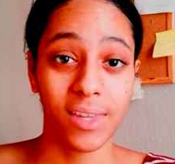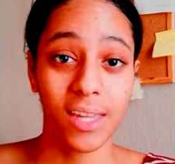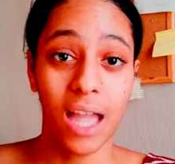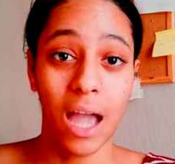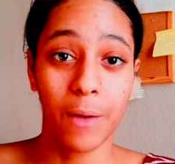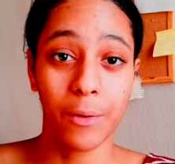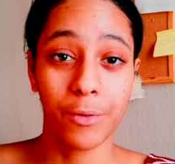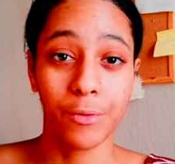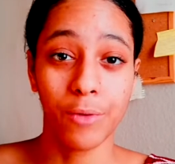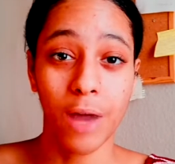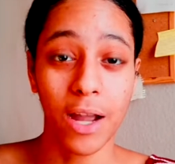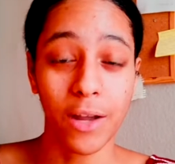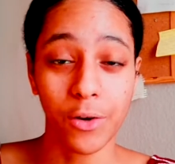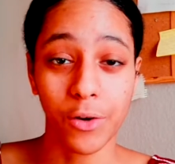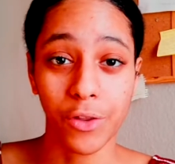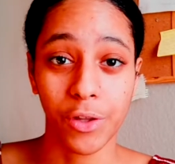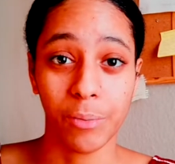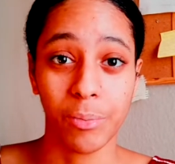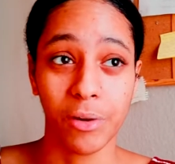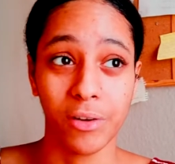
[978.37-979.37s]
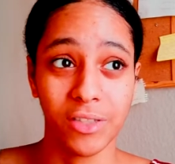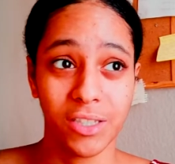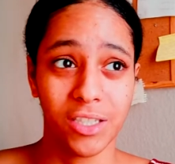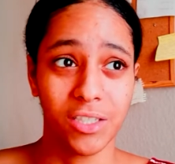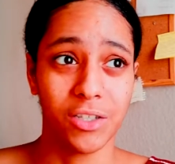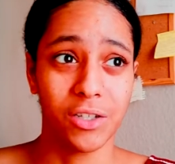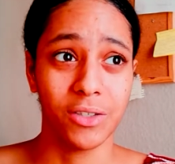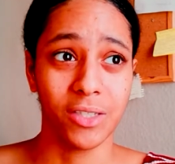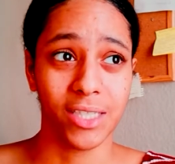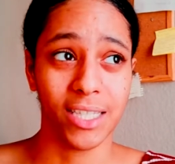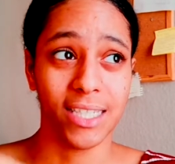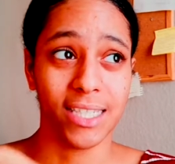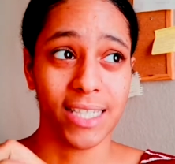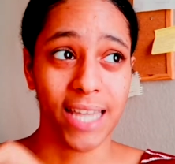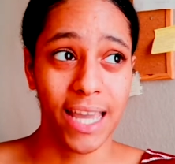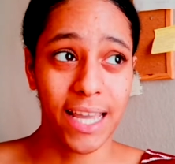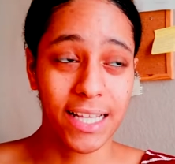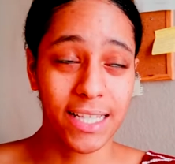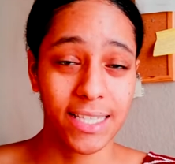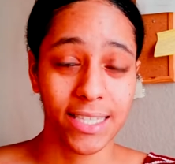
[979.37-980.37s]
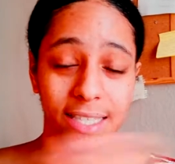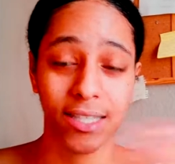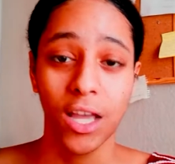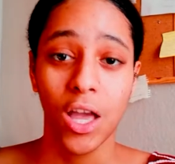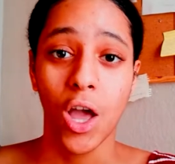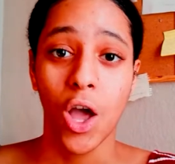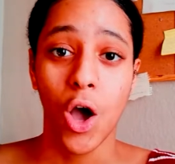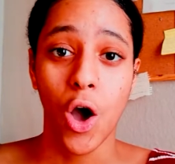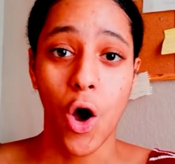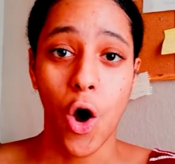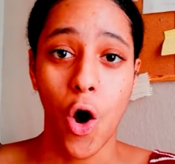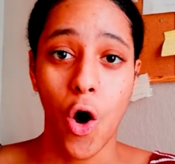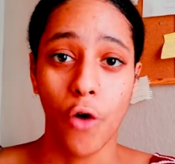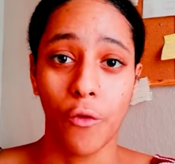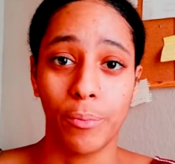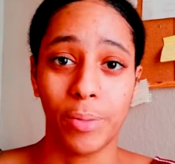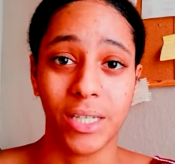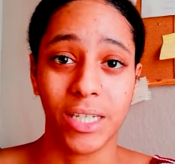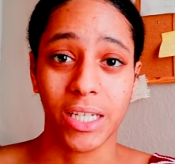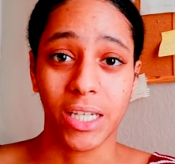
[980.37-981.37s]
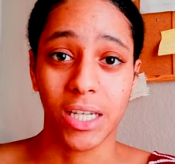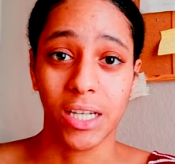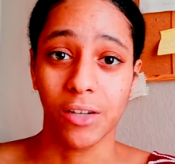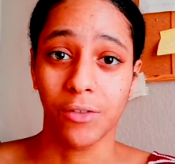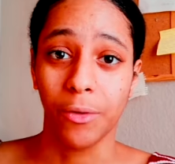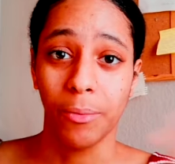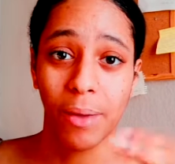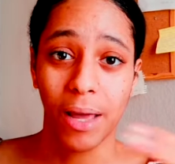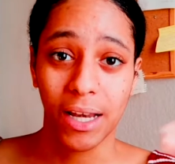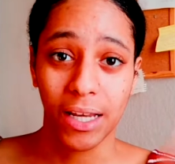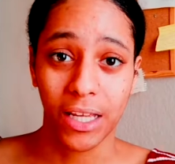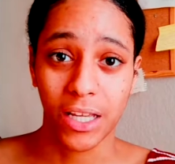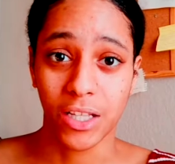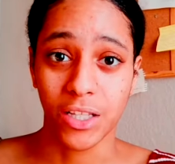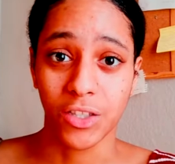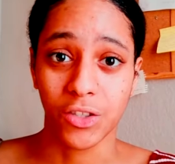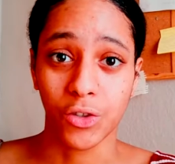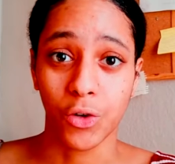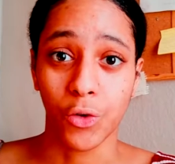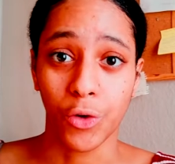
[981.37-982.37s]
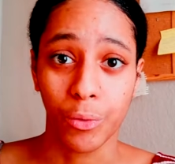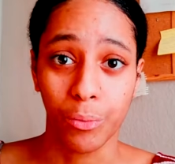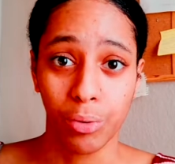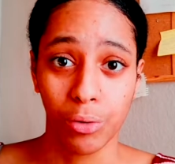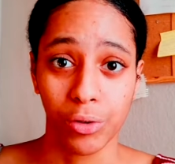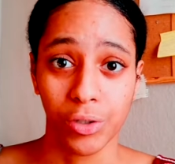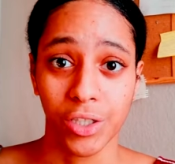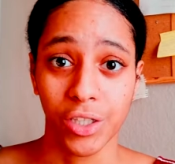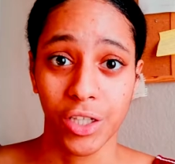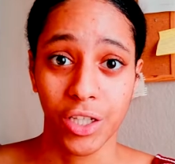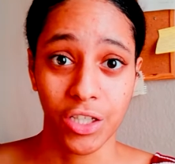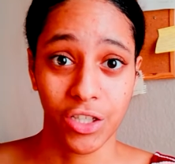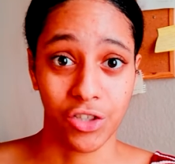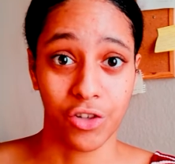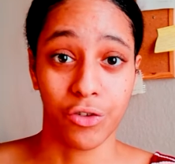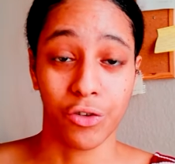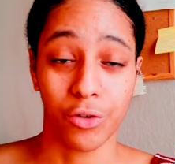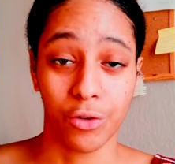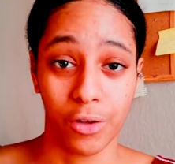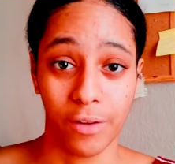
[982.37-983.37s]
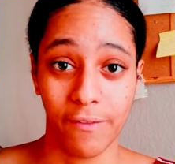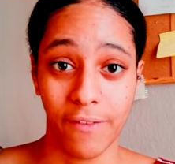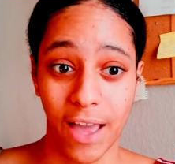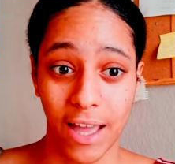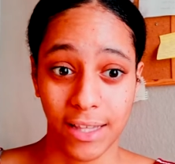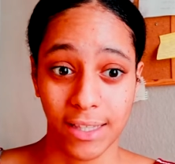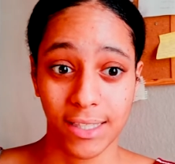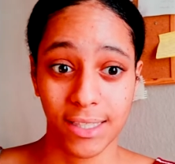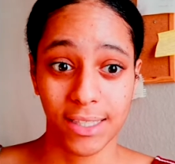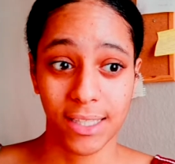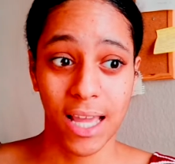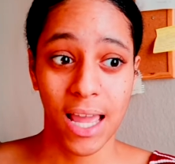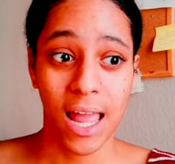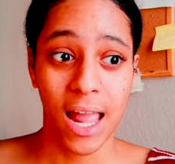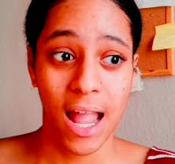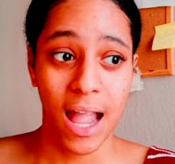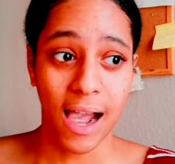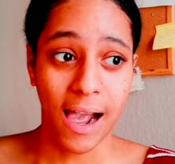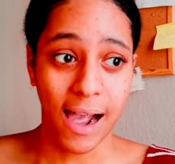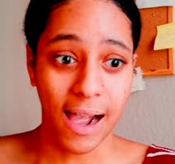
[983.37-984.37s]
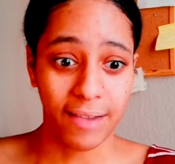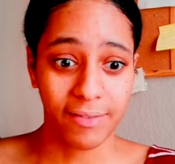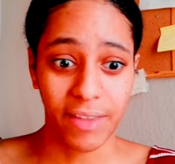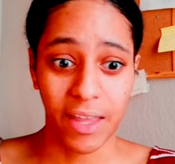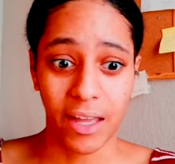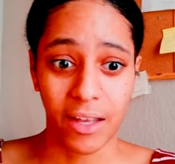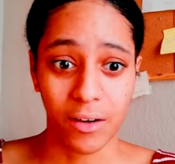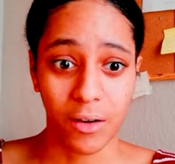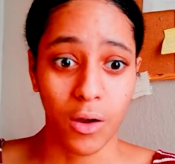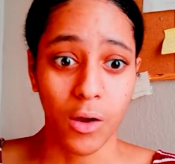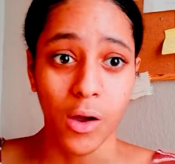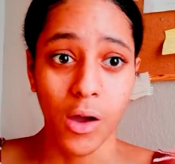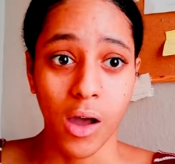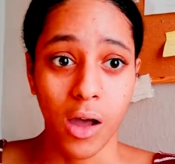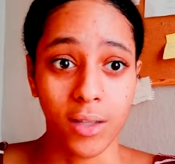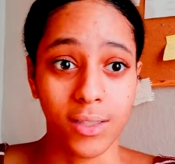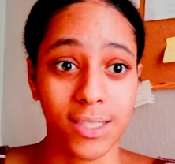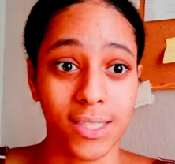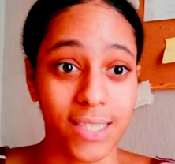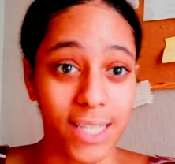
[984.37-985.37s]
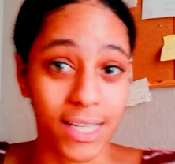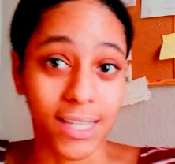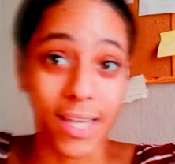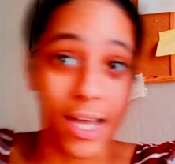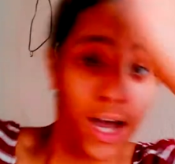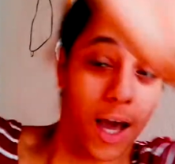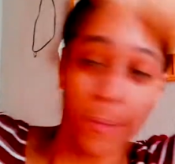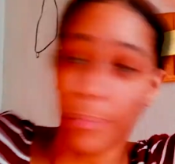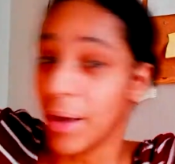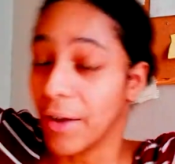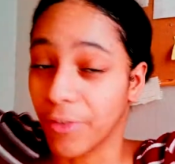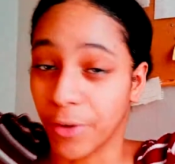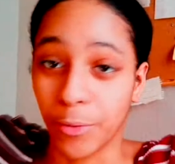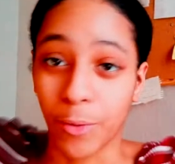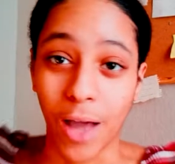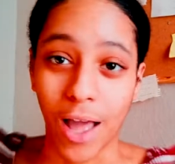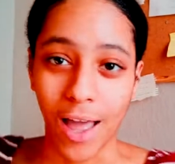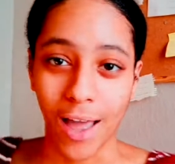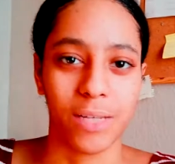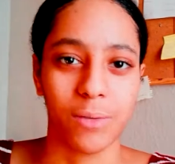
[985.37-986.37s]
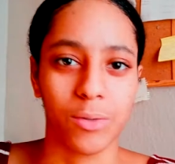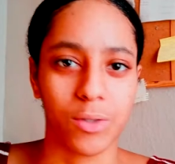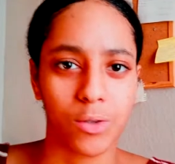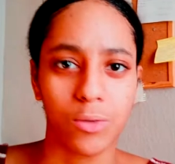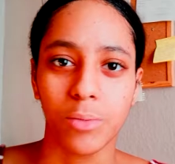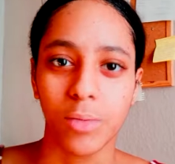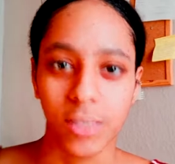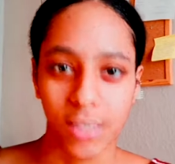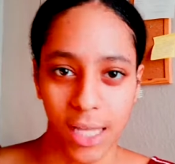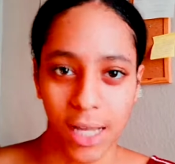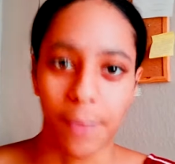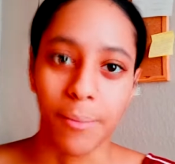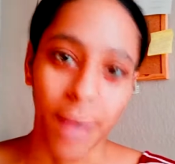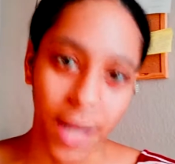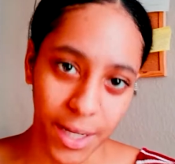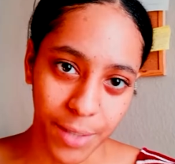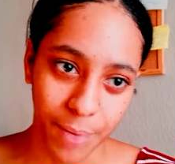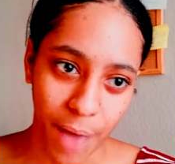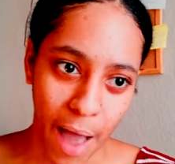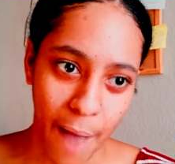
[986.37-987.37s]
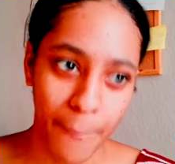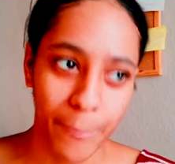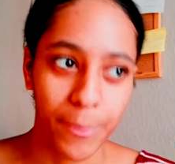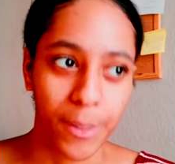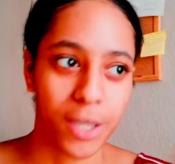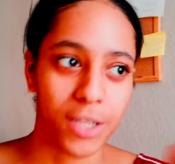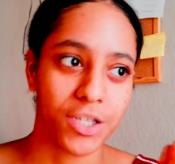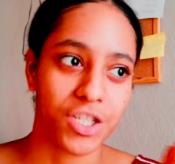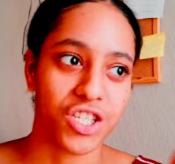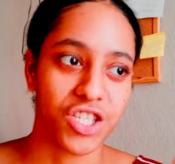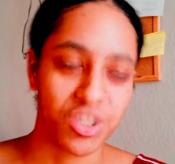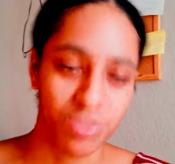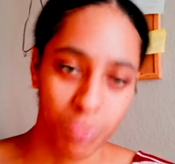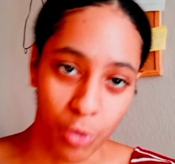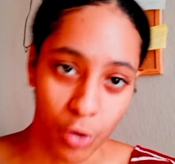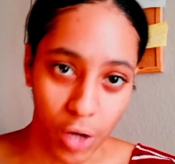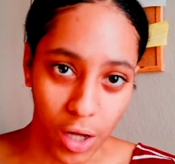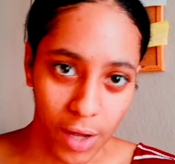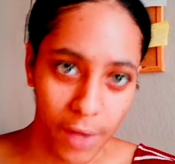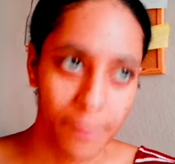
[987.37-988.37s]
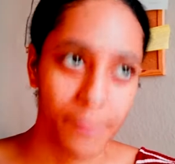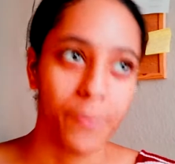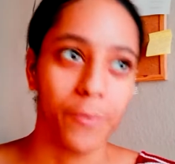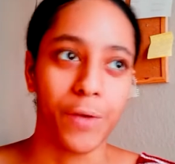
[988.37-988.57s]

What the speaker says: I would write on the post-it notes the dates of particular rebellions or important historical events, and then stick that up everywhere. It was almost like a mind map, but just smaller.